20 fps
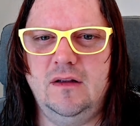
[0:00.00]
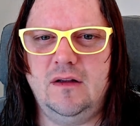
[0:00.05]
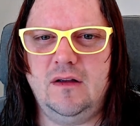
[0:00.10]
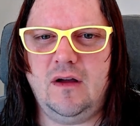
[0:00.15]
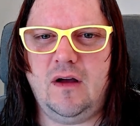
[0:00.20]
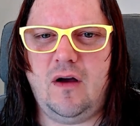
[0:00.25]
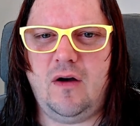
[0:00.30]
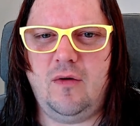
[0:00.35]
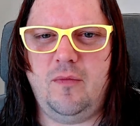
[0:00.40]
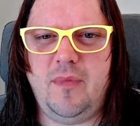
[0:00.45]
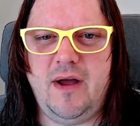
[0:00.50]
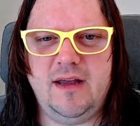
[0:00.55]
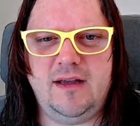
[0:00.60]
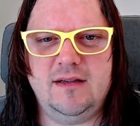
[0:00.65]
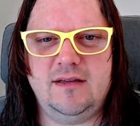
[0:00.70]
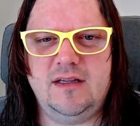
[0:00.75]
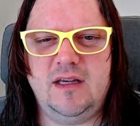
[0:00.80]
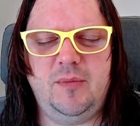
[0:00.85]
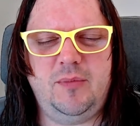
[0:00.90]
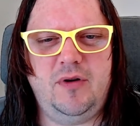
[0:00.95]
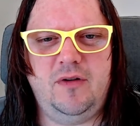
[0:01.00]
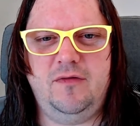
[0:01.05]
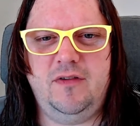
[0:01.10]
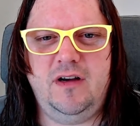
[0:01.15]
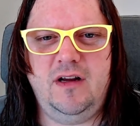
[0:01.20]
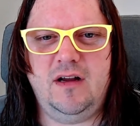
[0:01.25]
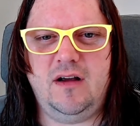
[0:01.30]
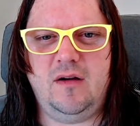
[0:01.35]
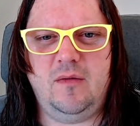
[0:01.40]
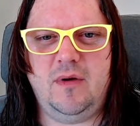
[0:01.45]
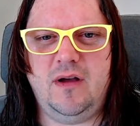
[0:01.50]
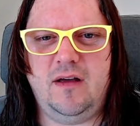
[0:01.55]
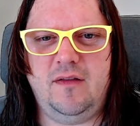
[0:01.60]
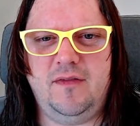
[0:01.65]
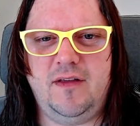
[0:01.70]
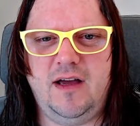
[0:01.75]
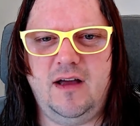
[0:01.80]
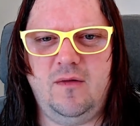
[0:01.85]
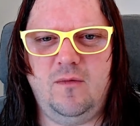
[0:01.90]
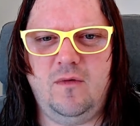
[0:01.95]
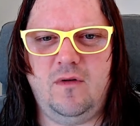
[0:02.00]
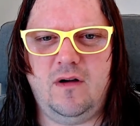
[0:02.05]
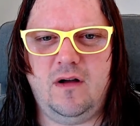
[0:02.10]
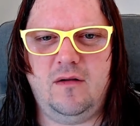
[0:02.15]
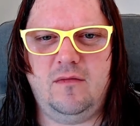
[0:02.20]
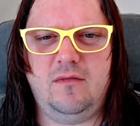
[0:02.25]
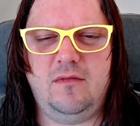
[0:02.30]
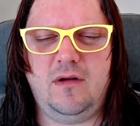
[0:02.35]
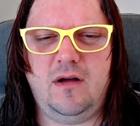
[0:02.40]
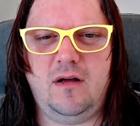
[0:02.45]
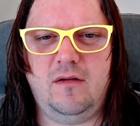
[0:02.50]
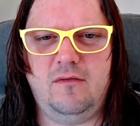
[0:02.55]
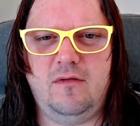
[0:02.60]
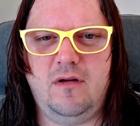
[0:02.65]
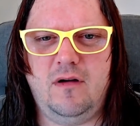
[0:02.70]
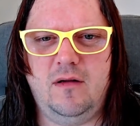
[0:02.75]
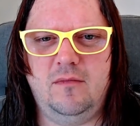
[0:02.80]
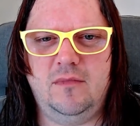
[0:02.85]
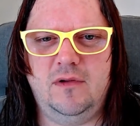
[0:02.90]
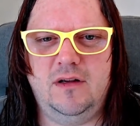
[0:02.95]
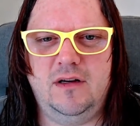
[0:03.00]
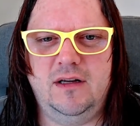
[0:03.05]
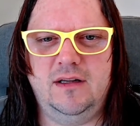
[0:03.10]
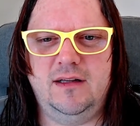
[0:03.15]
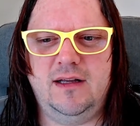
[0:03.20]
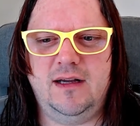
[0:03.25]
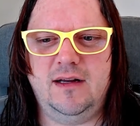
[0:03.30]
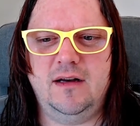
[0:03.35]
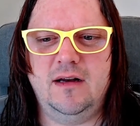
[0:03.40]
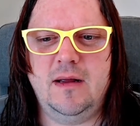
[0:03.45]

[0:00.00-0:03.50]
I'll make a separate video about that. Why I'm learning that.